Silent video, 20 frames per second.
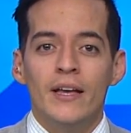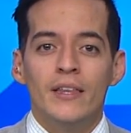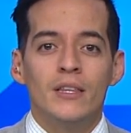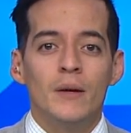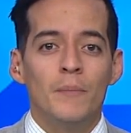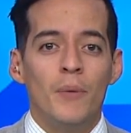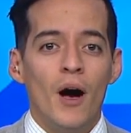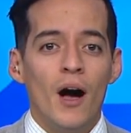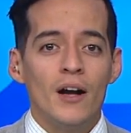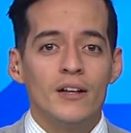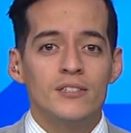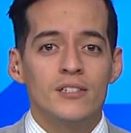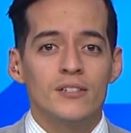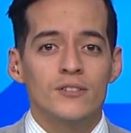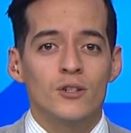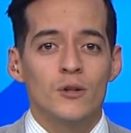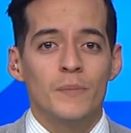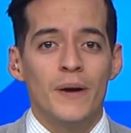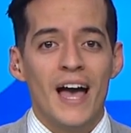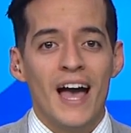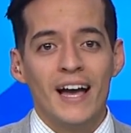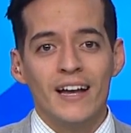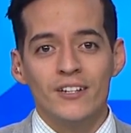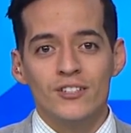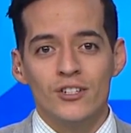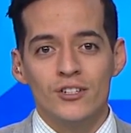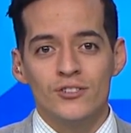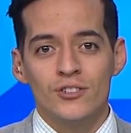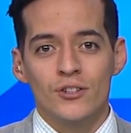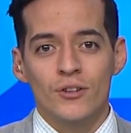The boxes or
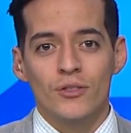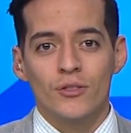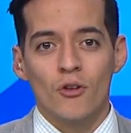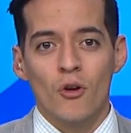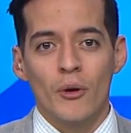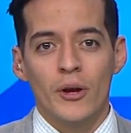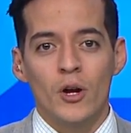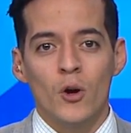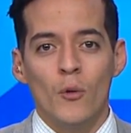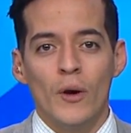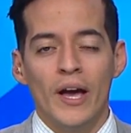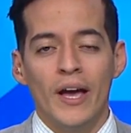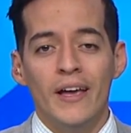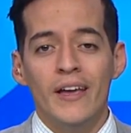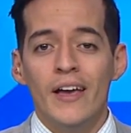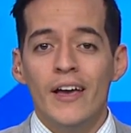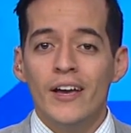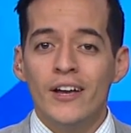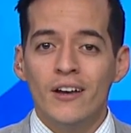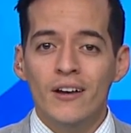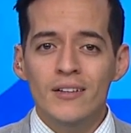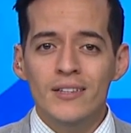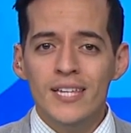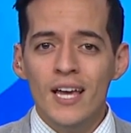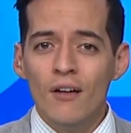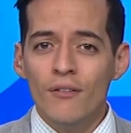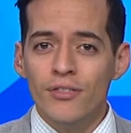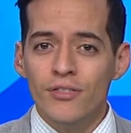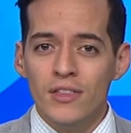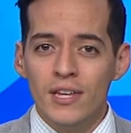packages you're throwing away could
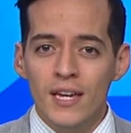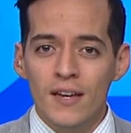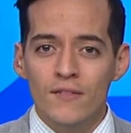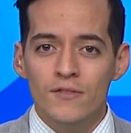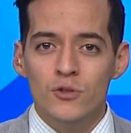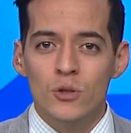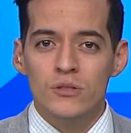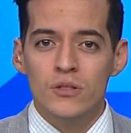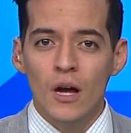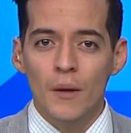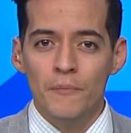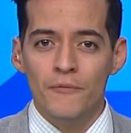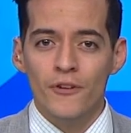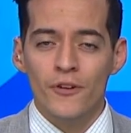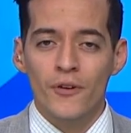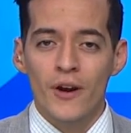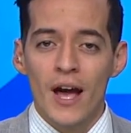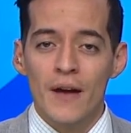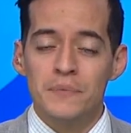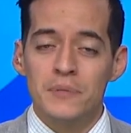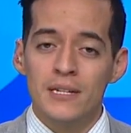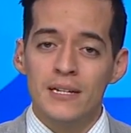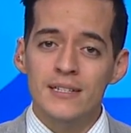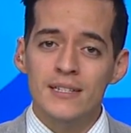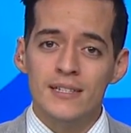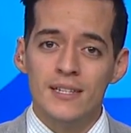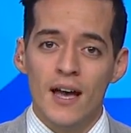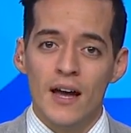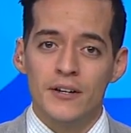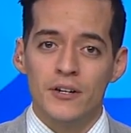tell thieves what's up for grabs
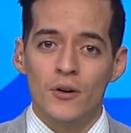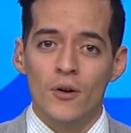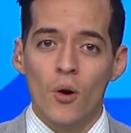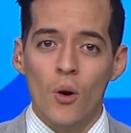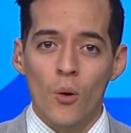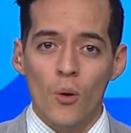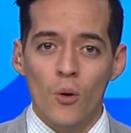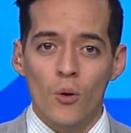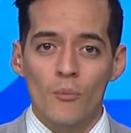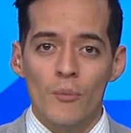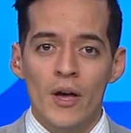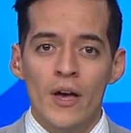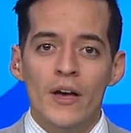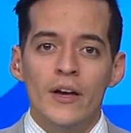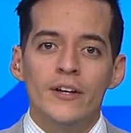inside your home.